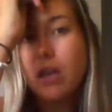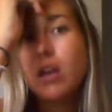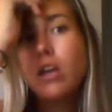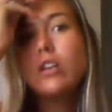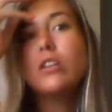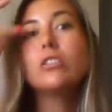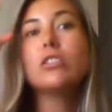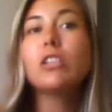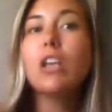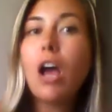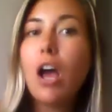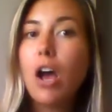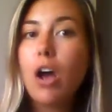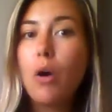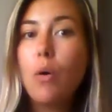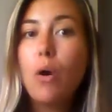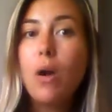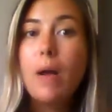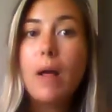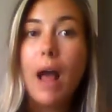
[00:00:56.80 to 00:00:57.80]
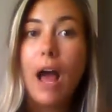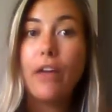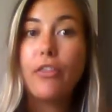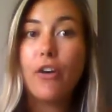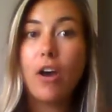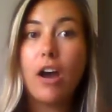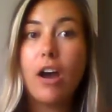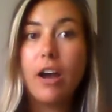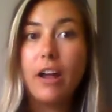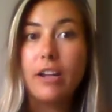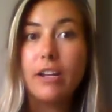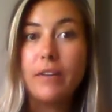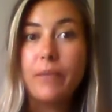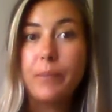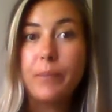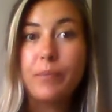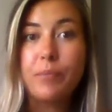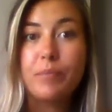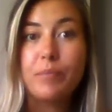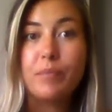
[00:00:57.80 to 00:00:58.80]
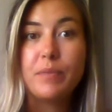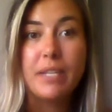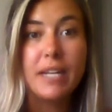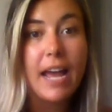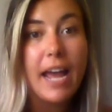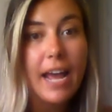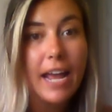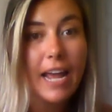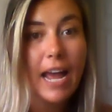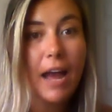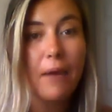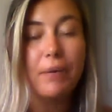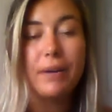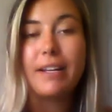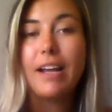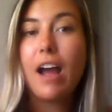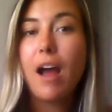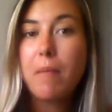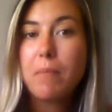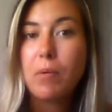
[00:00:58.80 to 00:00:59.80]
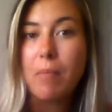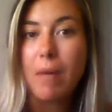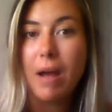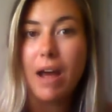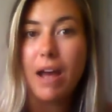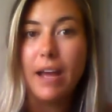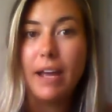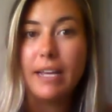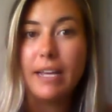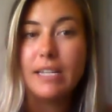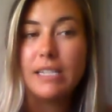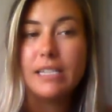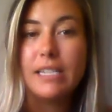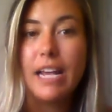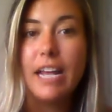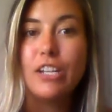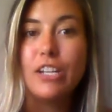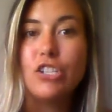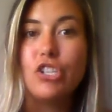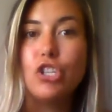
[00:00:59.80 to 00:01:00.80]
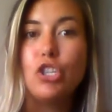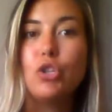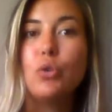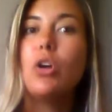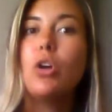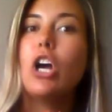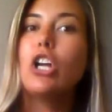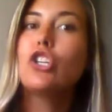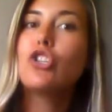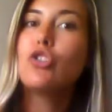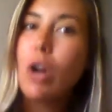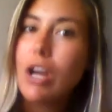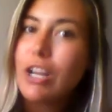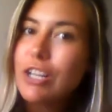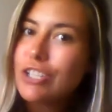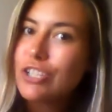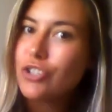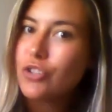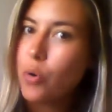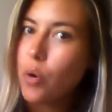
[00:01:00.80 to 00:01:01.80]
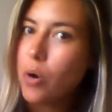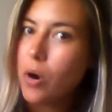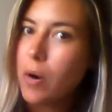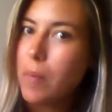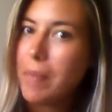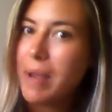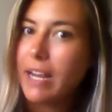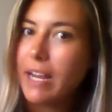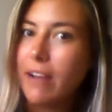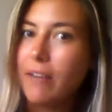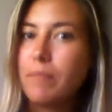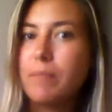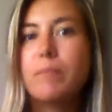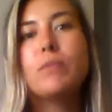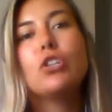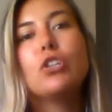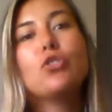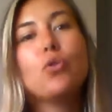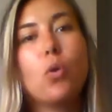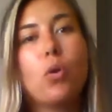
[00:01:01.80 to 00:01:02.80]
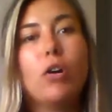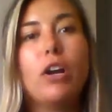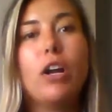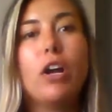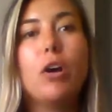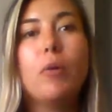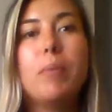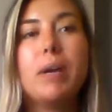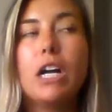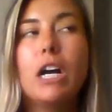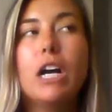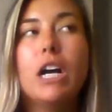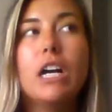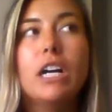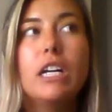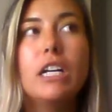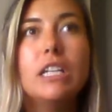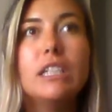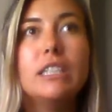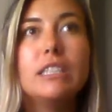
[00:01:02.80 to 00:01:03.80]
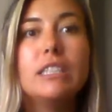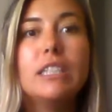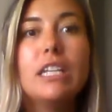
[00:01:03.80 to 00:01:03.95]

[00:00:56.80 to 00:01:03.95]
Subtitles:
So I thought today I would compromise and do a drugstore makeup tutorial because